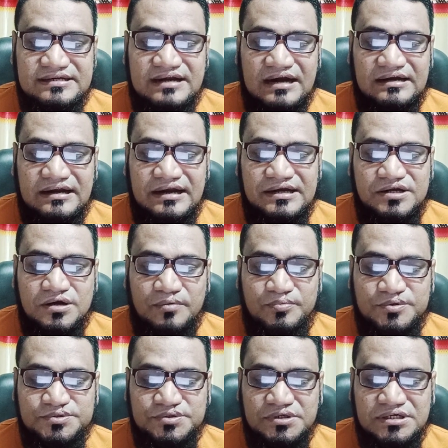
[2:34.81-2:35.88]
data entry
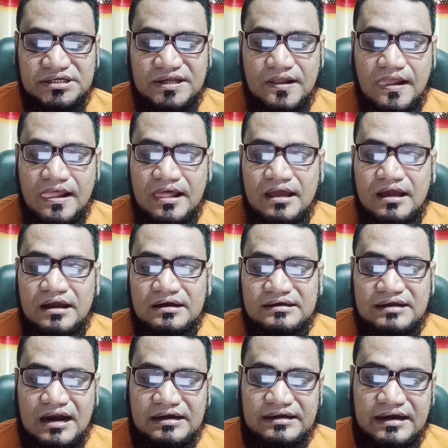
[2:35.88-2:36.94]
opportunity,
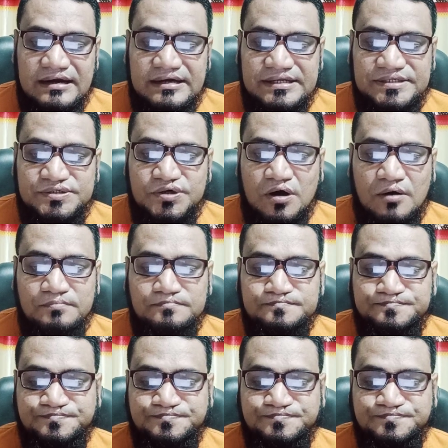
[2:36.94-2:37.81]
data entry job,